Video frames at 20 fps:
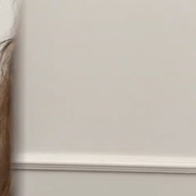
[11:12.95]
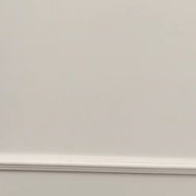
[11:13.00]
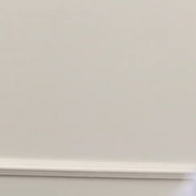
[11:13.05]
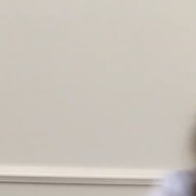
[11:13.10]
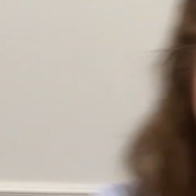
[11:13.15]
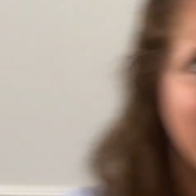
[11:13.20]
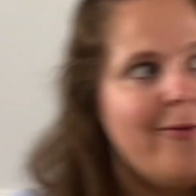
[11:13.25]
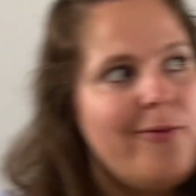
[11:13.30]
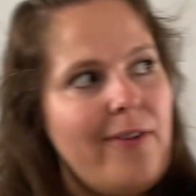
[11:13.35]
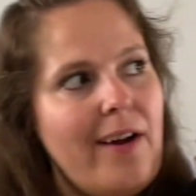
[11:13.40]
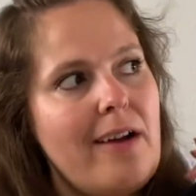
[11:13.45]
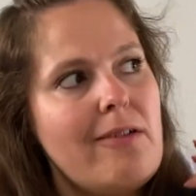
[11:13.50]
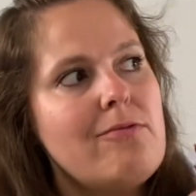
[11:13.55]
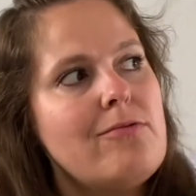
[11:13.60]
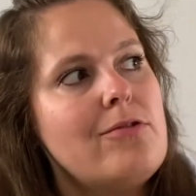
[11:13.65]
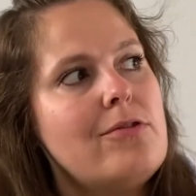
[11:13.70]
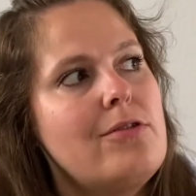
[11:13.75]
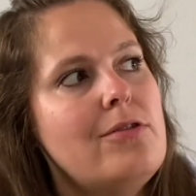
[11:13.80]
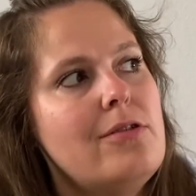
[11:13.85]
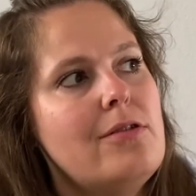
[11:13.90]
I
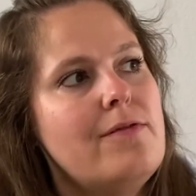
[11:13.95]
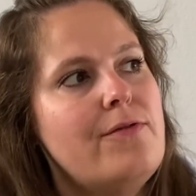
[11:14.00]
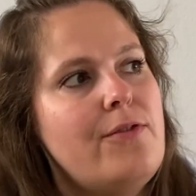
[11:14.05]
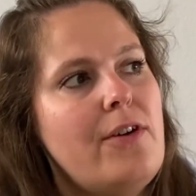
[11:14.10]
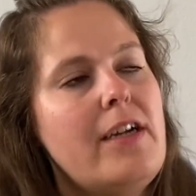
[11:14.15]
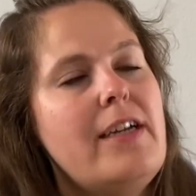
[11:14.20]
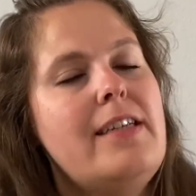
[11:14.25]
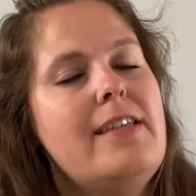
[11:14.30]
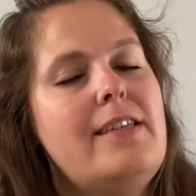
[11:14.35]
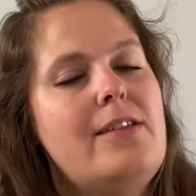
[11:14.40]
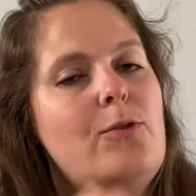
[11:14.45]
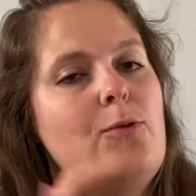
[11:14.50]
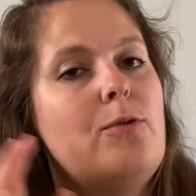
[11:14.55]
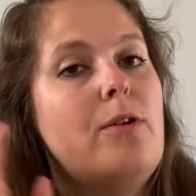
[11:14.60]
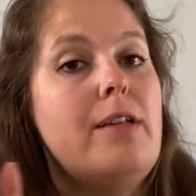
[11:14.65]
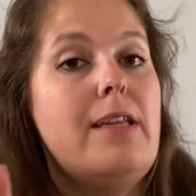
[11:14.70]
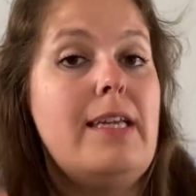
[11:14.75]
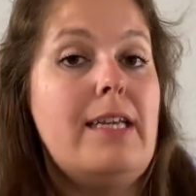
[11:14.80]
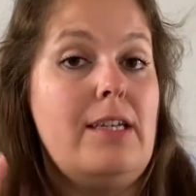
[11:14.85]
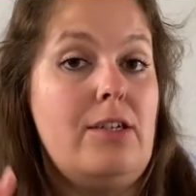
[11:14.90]
find it
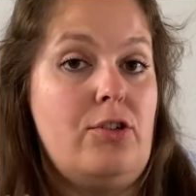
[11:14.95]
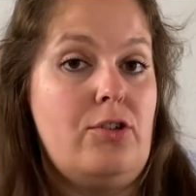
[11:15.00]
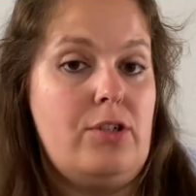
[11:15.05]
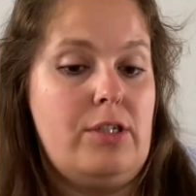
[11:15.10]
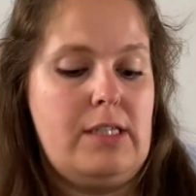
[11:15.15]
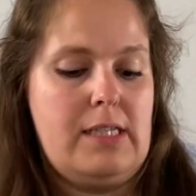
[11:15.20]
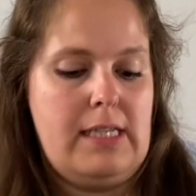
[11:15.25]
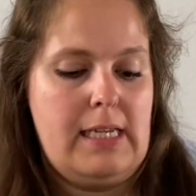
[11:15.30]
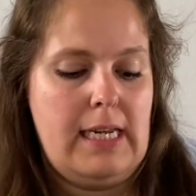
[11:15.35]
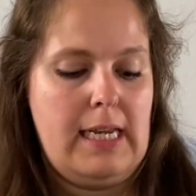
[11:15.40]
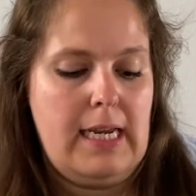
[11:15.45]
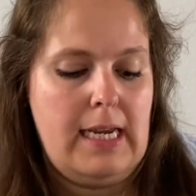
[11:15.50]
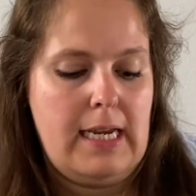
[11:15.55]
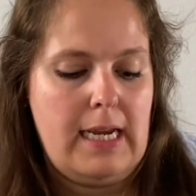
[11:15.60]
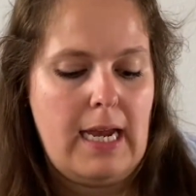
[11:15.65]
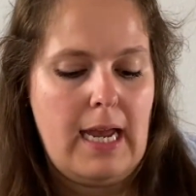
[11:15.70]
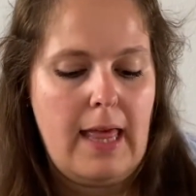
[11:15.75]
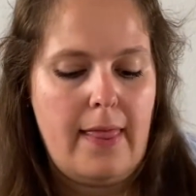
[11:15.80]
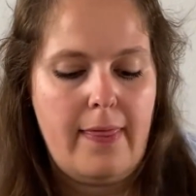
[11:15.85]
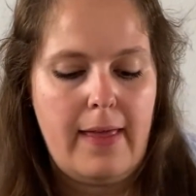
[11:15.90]
quite
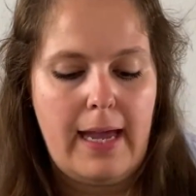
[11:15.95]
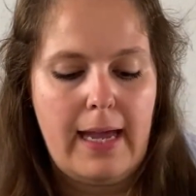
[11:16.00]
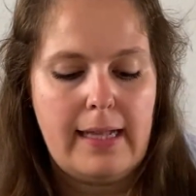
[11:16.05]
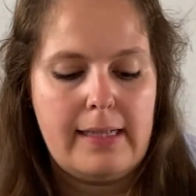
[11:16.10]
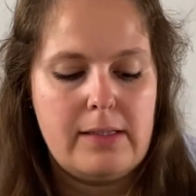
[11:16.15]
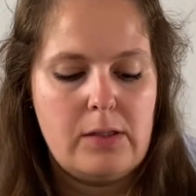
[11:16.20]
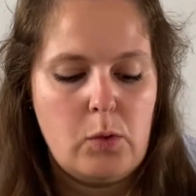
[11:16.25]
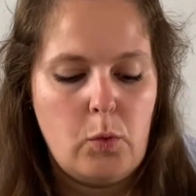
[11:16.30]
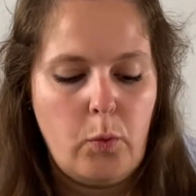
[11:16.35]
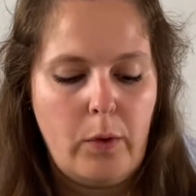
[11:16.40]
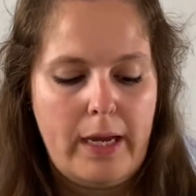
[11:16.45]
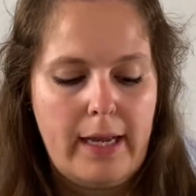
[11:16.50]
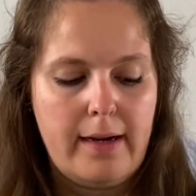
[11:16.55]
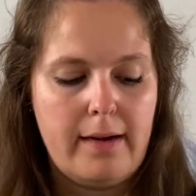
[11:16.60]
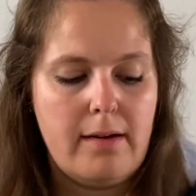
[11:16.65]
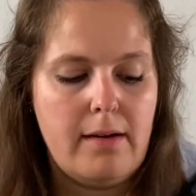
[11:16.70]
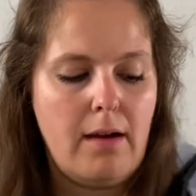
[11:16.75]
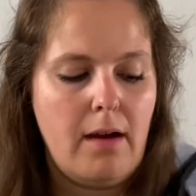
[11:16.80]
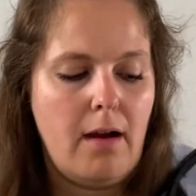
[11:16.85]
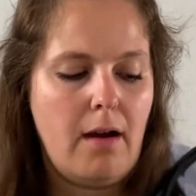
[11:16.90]
interesting that
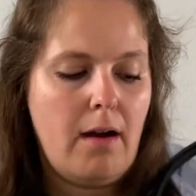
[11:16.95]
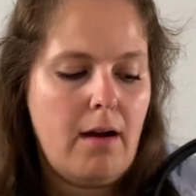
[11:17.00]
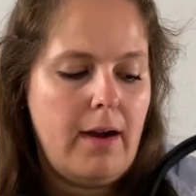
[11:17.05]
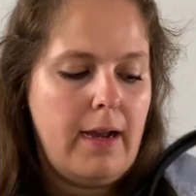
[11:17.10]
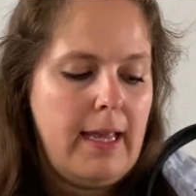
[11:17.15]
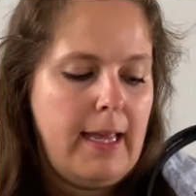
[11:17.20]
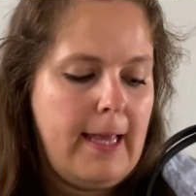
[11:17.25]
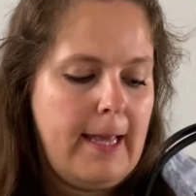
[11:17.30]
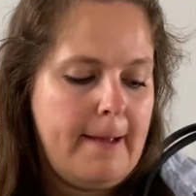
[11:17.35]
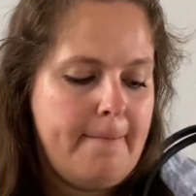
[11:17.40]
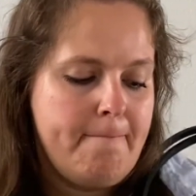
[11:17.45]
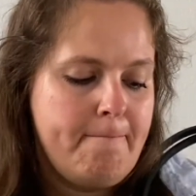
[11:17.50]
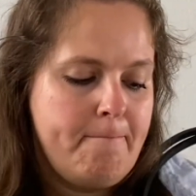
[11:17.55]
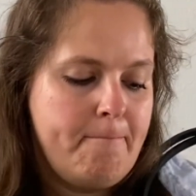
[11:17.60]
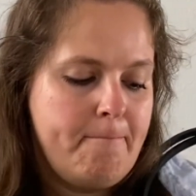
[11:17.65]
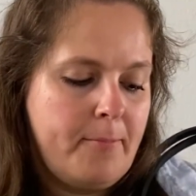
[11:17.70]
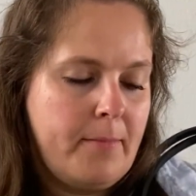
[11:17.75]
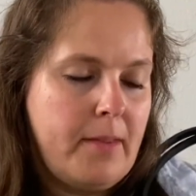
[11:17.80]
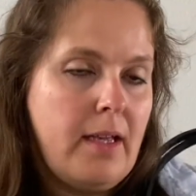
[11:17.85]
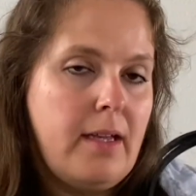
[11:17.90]
when I
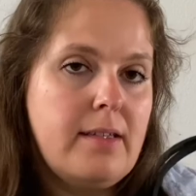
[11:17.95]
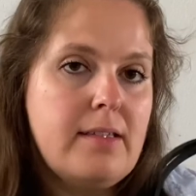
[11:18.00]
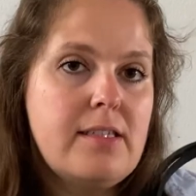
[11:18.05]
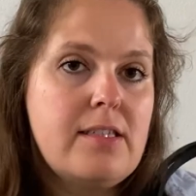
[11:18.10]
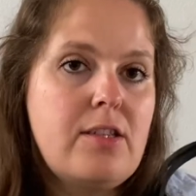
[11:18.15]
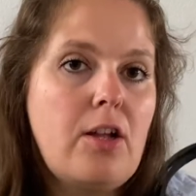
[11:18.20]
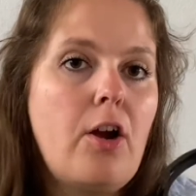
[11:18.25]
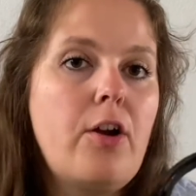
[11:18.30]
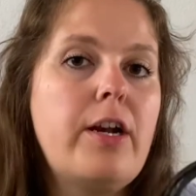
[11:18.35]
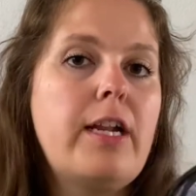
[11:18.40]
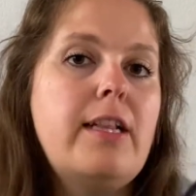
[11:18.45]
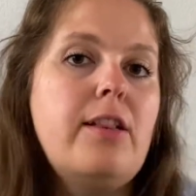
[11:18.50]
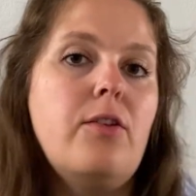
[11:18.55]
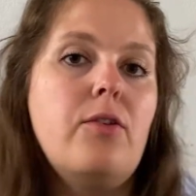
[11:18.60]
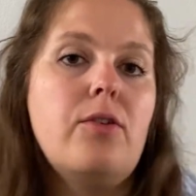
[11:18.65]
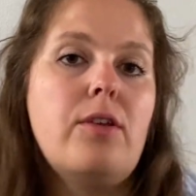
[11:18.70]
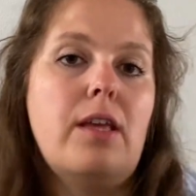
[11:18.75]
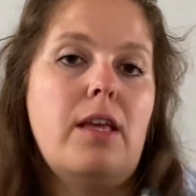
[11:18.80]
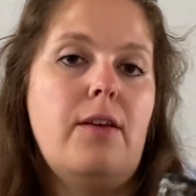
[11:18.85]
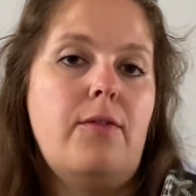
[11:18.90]
started
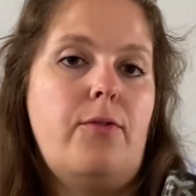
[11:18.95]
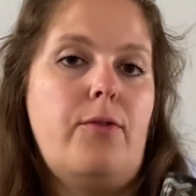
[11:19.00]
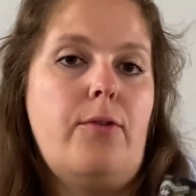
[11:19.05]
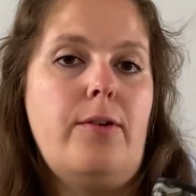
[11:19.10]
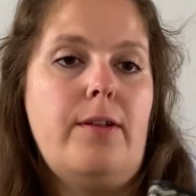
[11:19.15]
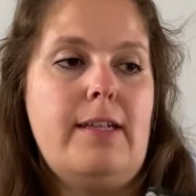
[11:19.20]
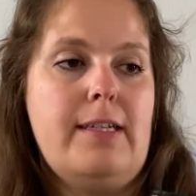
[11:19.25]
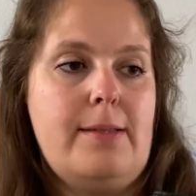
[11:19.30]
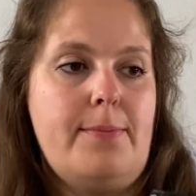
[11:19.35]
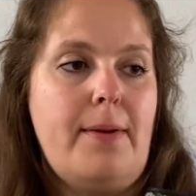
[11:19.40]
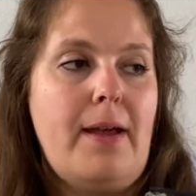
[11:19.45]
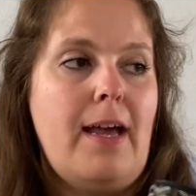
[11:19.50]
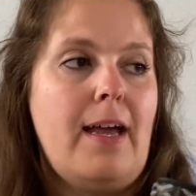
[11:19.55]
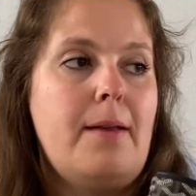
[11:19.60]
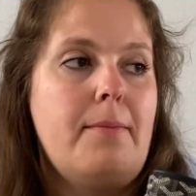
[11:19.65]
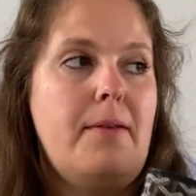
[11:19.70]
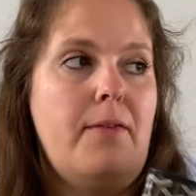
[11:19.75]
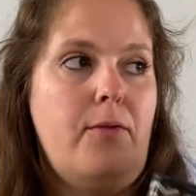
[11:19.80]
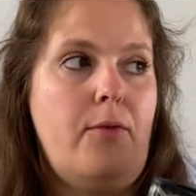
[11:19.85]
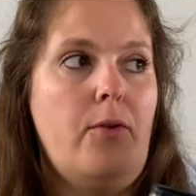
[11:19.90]
looking for this bag
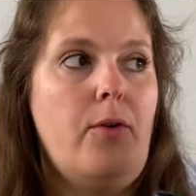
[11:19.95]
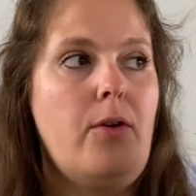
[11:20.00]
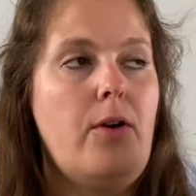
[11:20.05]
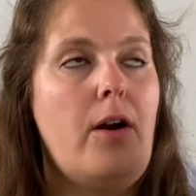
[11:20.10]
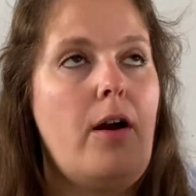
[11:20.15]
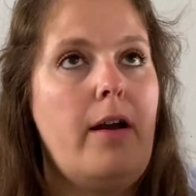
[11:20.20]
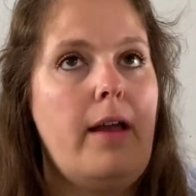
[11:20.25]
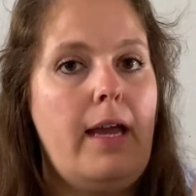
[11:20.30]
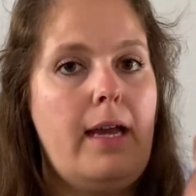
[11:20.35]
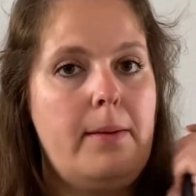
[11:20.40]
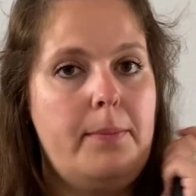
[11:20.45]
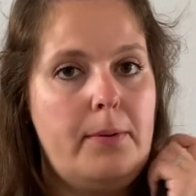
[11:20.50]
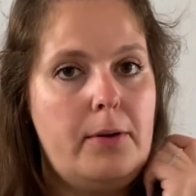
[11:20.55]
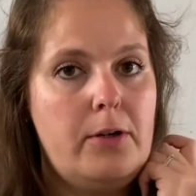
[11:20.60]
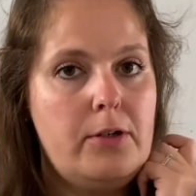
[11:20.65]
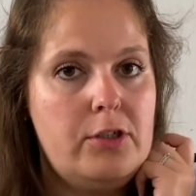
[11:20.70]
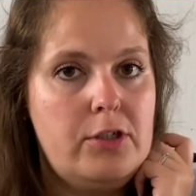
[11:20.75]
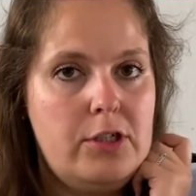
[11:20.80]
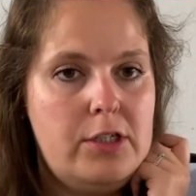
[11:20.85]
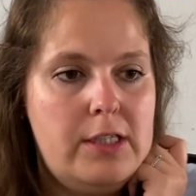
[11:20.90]
before I had
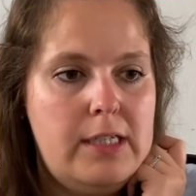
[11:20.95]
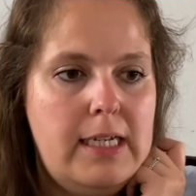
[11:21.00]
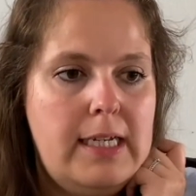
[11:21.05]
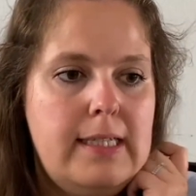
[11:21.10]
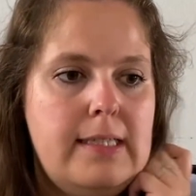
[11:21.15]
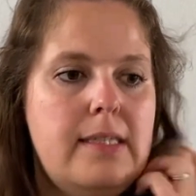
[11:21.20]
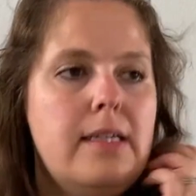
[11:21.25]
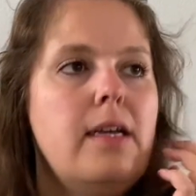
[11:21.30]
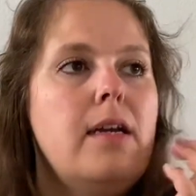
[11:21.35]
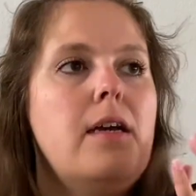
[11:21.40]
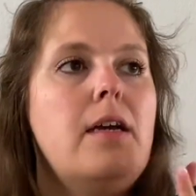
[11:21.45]
purchased it,